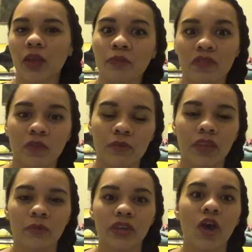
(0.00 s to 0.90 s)
episode
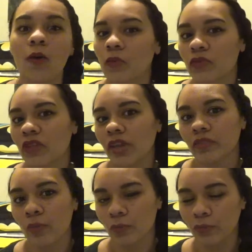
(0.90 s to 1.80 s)
that we almost got
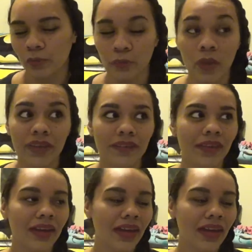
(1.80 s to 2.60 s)
told who it was.